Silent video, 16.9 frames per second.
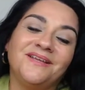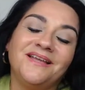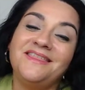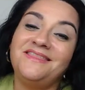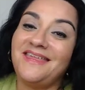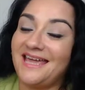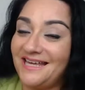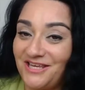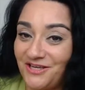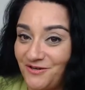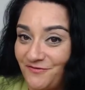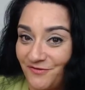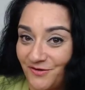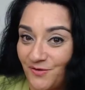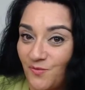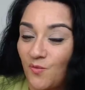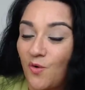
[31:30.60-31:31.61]
Thank you
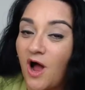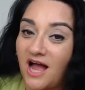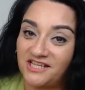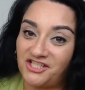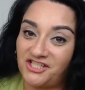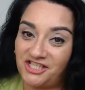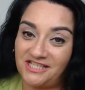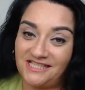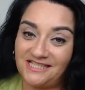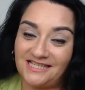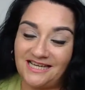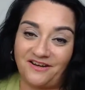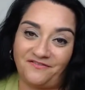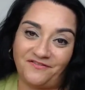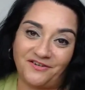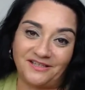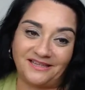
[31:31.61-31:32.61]
for watching
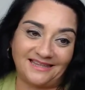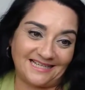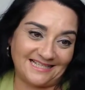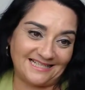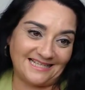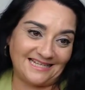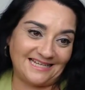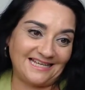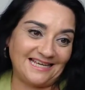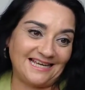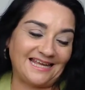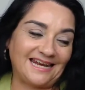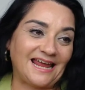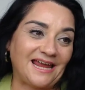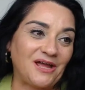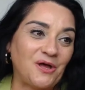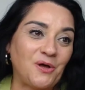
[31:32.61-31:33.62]
and for listening, and
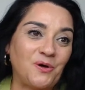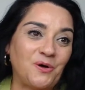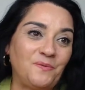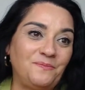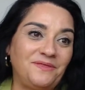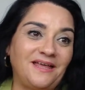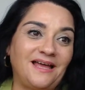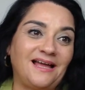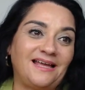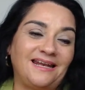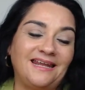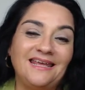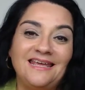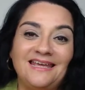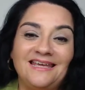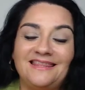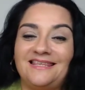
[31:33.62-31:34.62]
I hope that
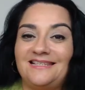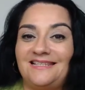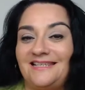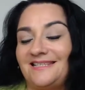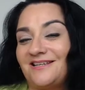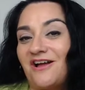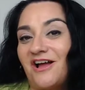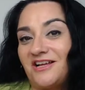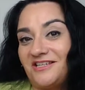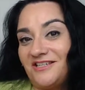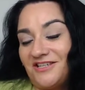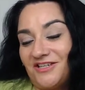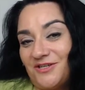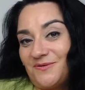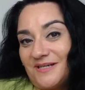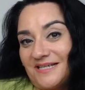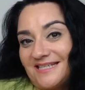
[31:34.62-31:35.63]
this has gotten
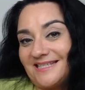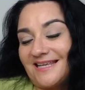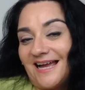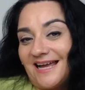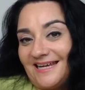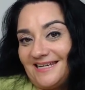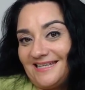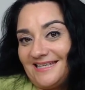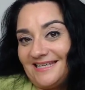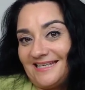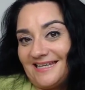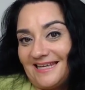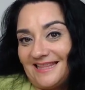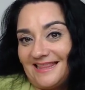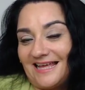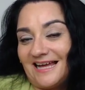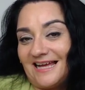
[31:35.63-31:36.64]
you excited
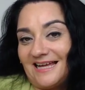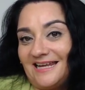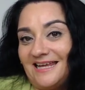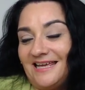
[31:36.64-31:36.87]
and that